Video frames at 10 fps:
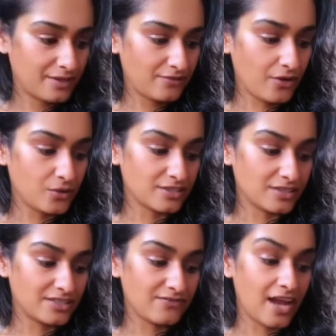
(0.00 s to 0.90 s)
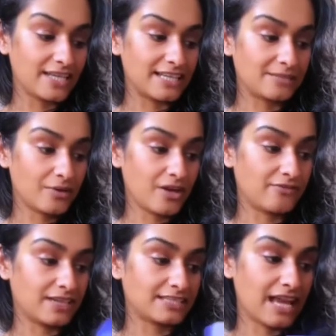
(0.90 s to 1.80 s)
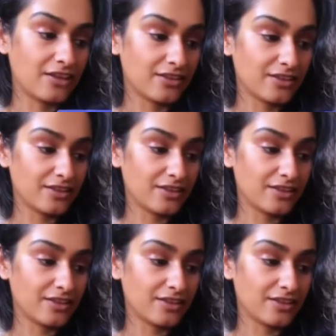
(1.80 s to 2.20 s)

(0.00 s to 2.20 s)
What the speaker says: focus on divine and perfect health.